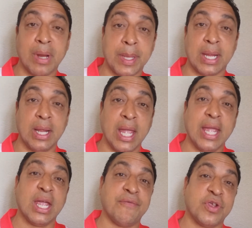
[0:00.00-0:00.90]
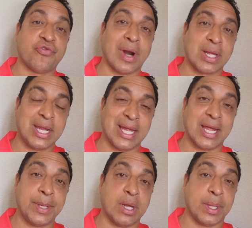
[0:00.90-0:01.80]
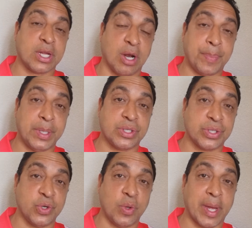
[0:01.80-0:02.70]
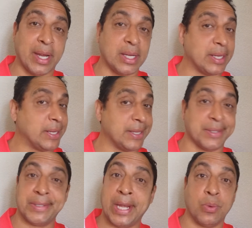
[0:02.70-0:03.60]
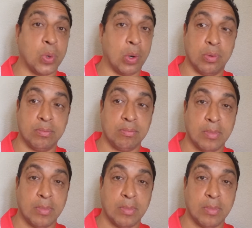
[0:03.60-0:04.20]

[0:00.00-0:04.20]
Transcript: Meaning, if you try to get any other company to do that, they won't.